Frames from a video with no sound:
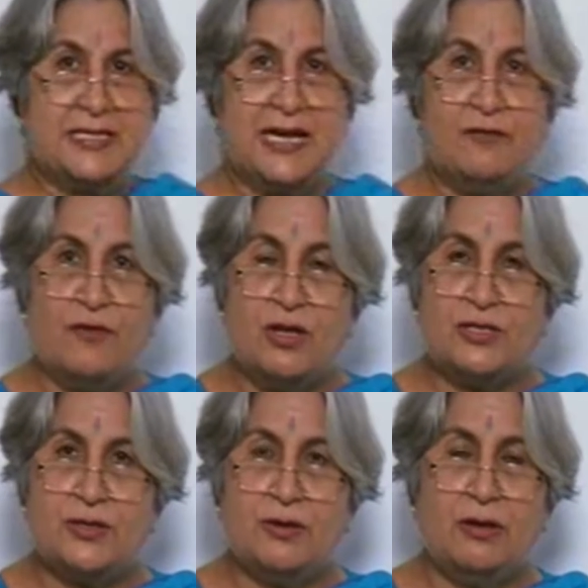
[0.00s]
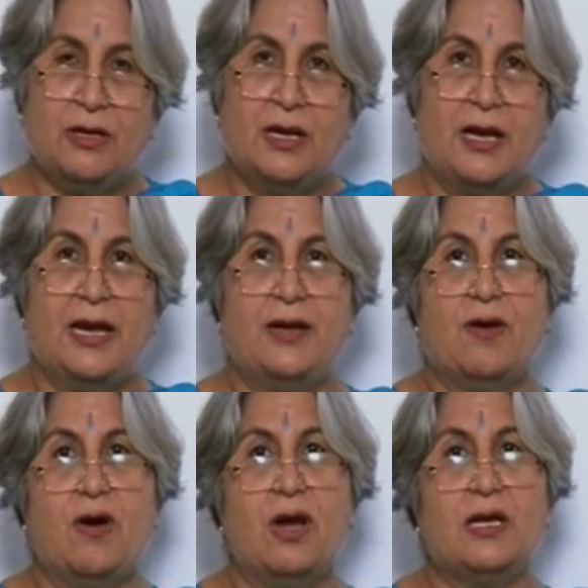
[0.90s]
itself also and
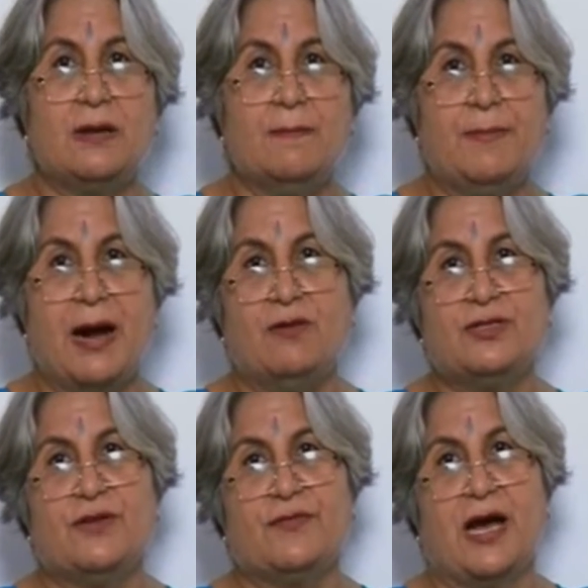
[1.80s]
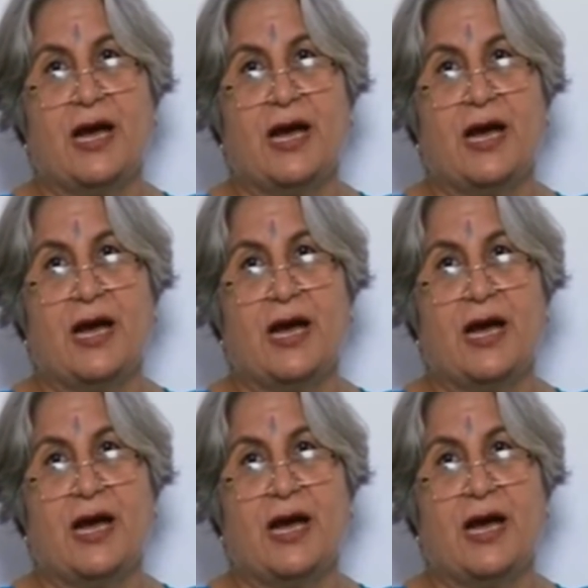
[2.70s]
all compounds of